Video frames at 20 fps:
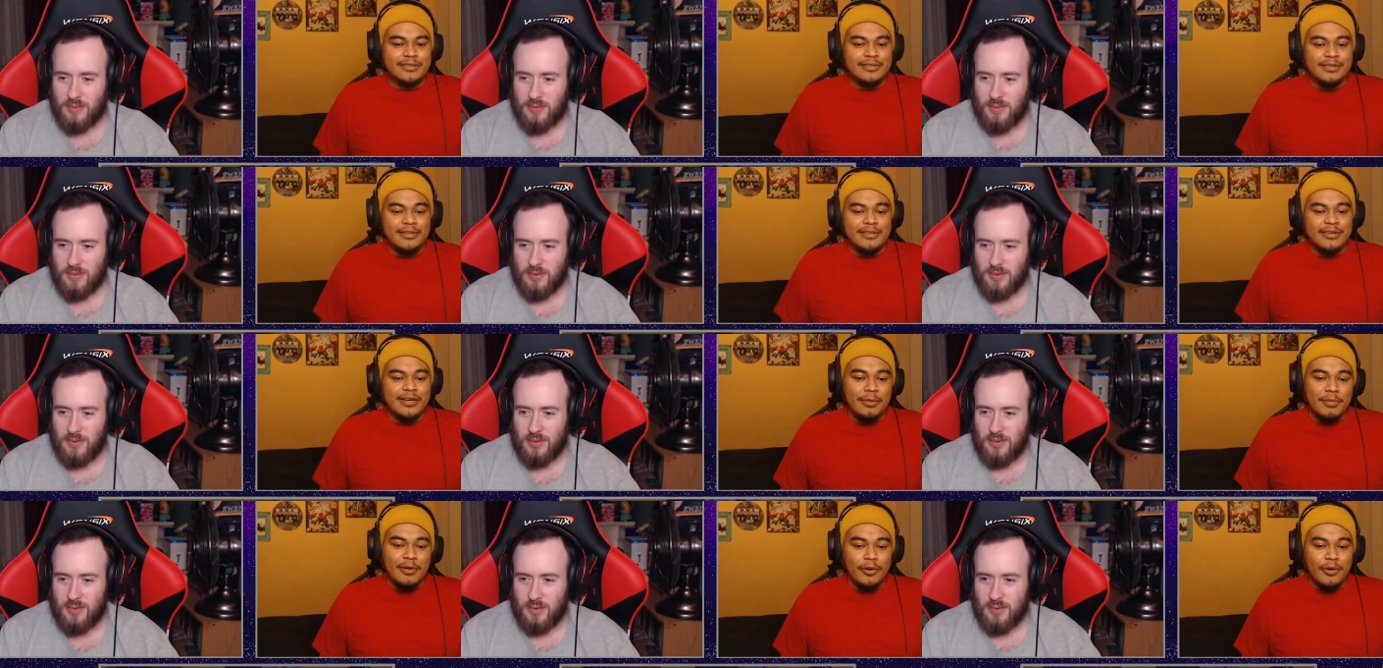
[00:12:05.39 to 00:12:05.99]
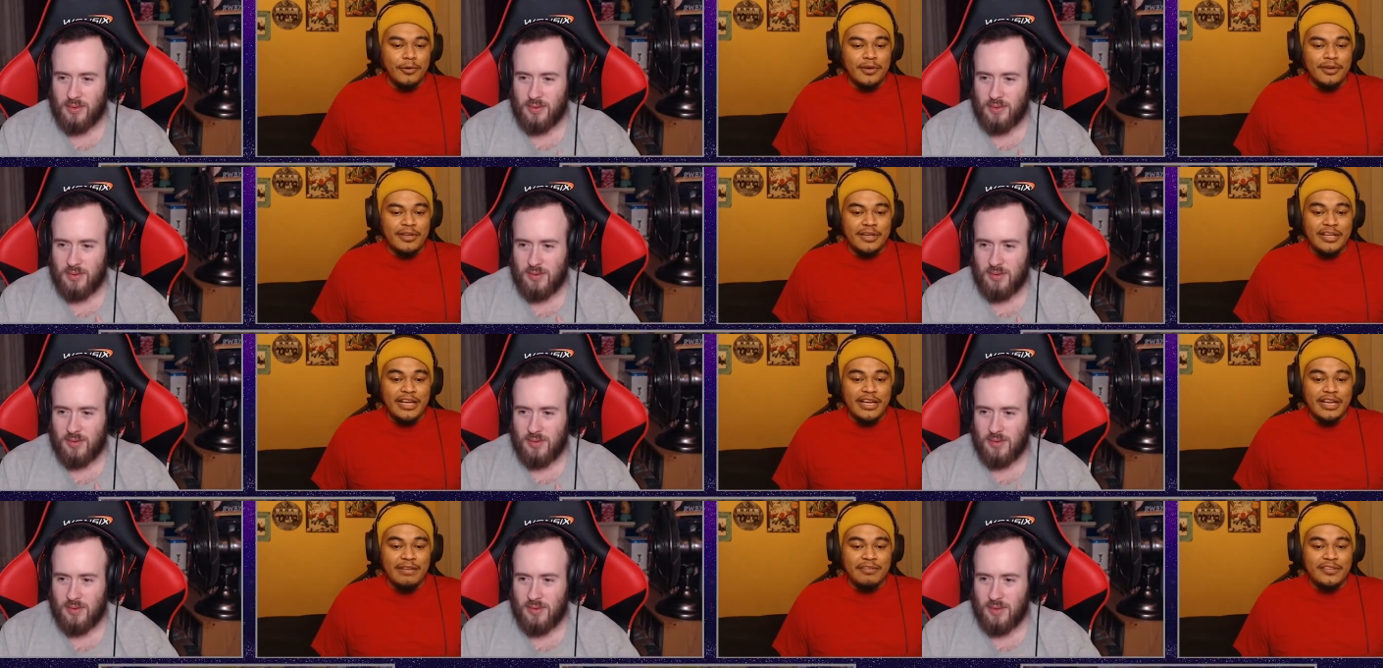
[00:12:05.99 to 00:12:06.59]
Speaker 1: Gotta be annoying that
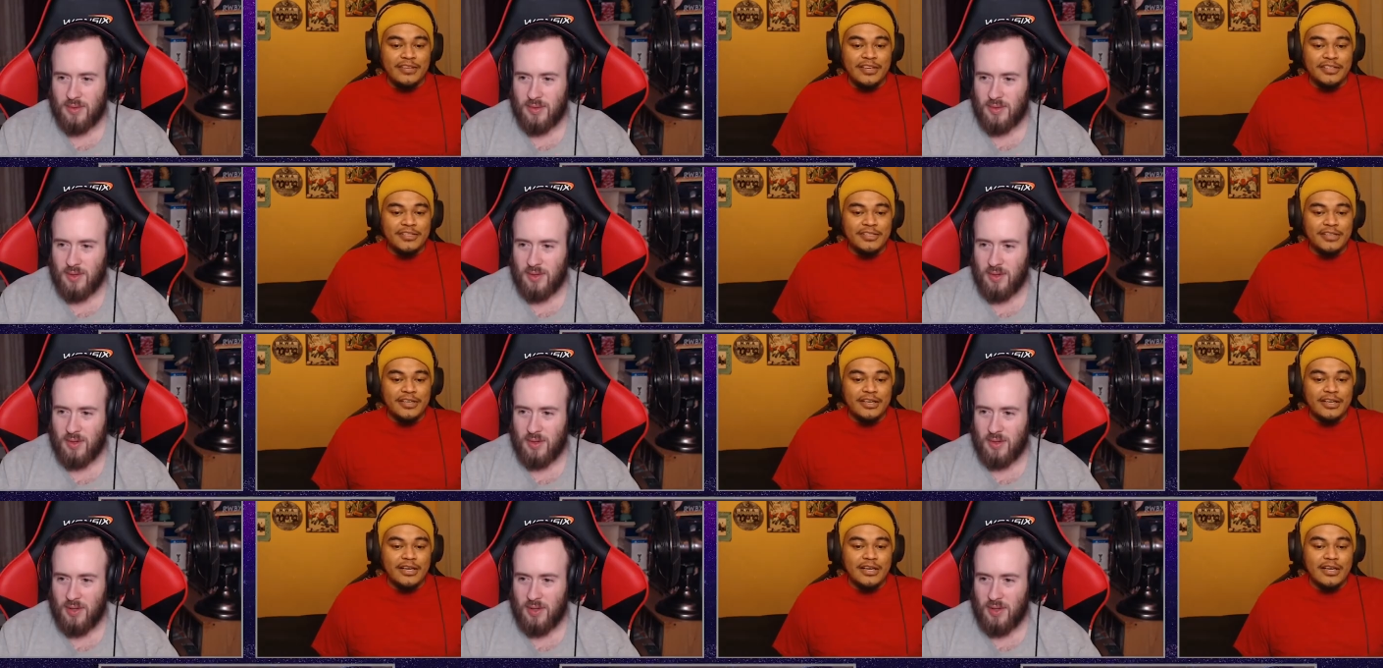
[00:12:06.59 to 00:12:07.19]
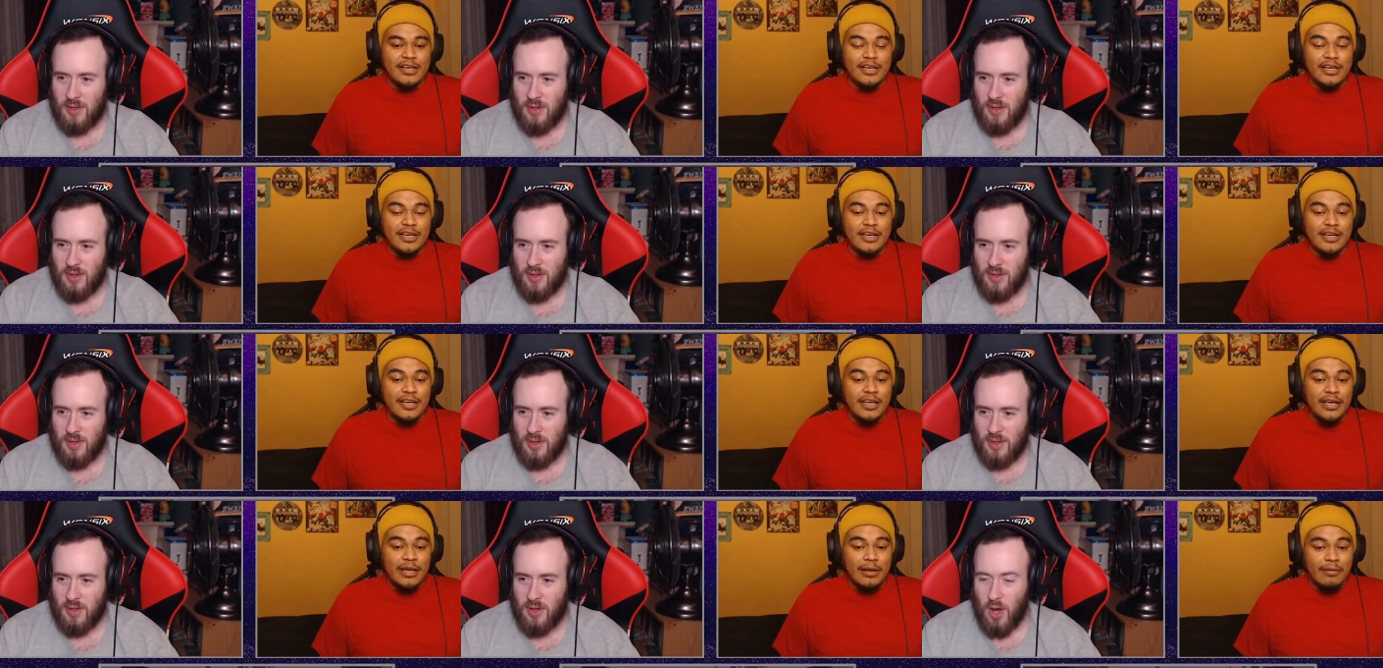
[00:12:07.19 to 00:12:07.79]
he can't even touch the
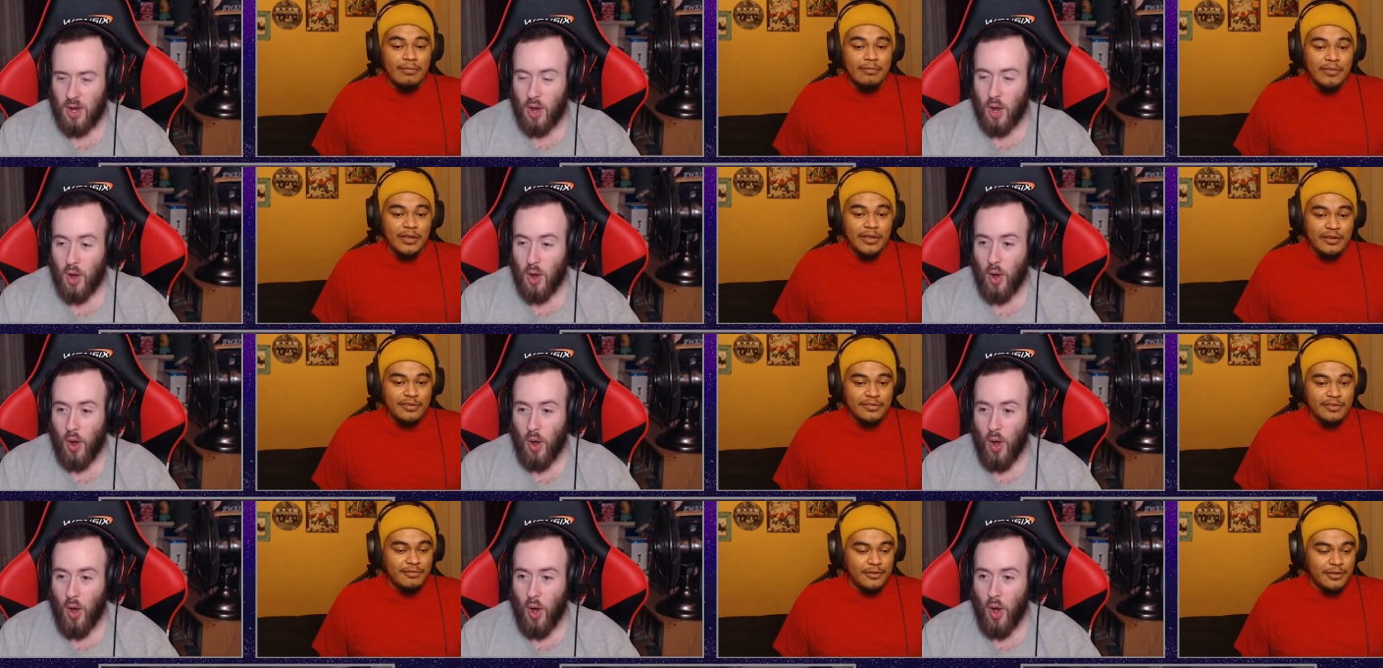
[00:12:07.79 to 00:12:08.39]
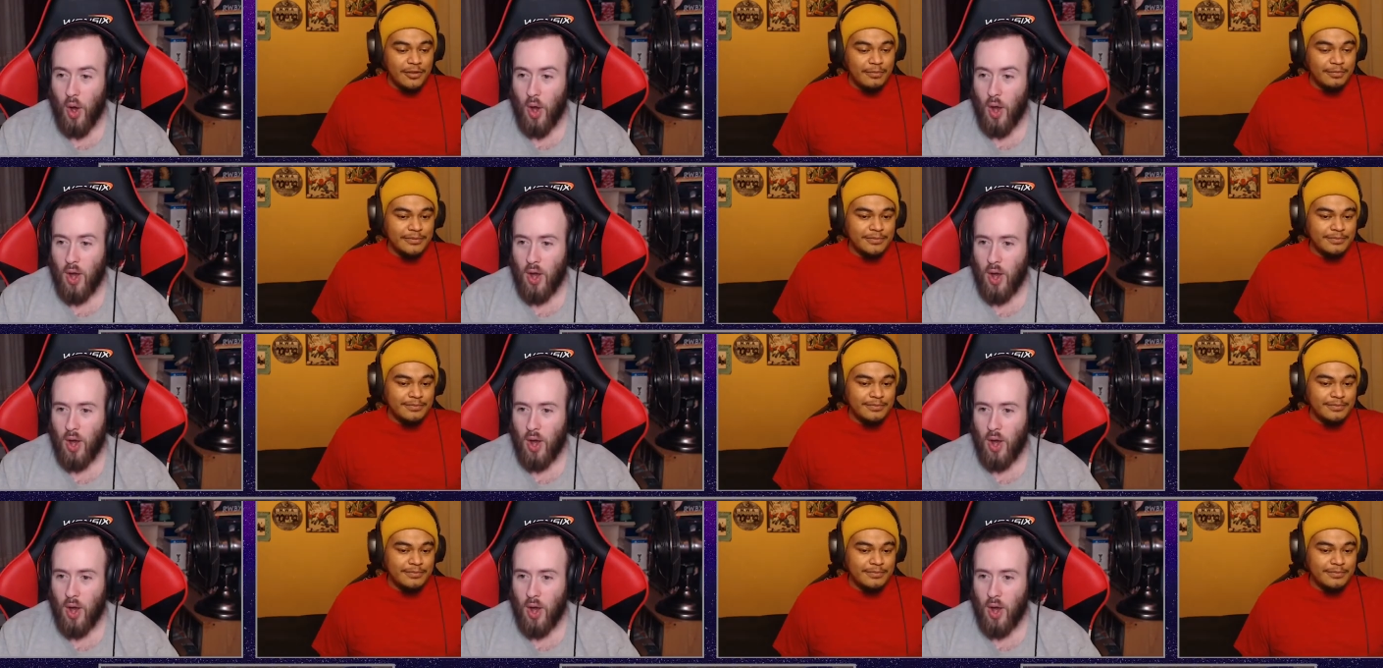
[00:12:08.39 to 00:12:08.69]
guy. And um, oh. There's a flip.